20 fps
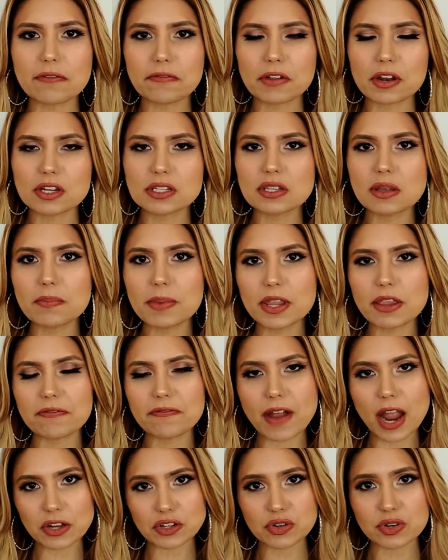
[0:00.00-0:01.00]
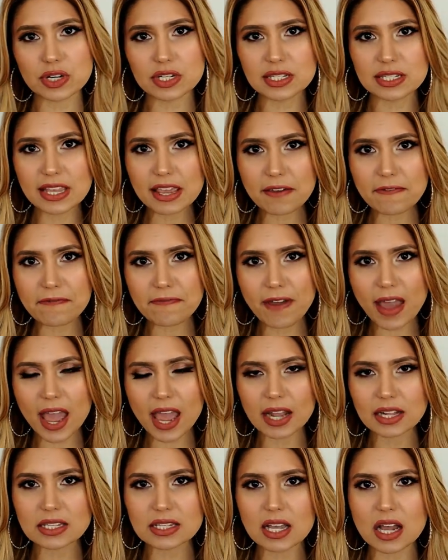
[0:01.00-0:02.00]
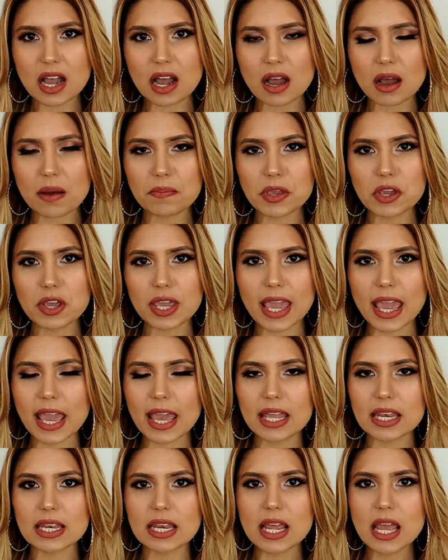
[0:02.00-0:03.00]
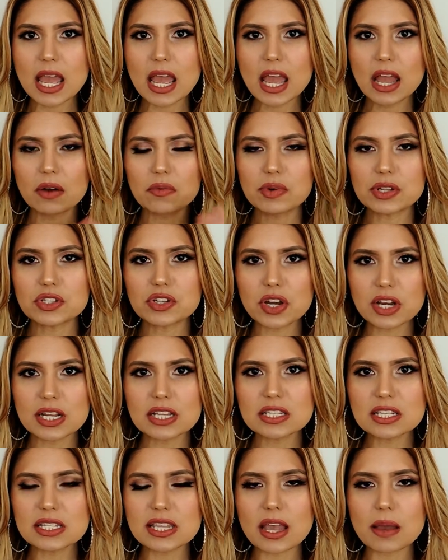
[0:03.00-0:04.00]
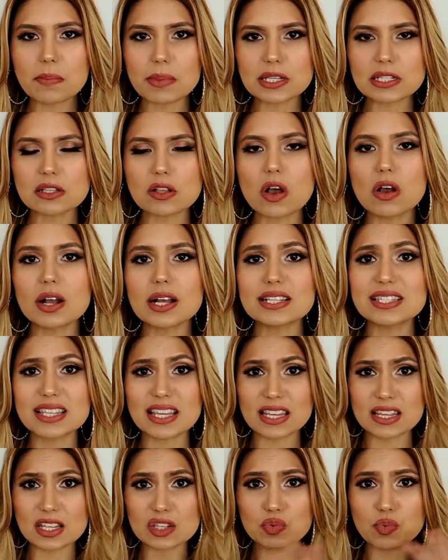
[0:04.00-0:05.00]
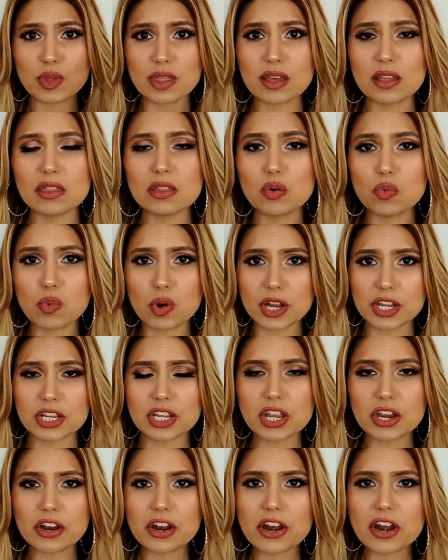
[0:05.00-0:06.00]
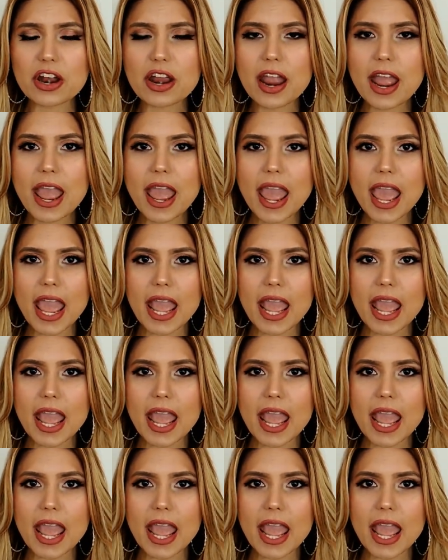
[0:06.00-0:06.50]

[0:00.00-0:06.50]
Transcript: If there's a manufacturer's defect, you can return it to them as long as it is within the 1 year.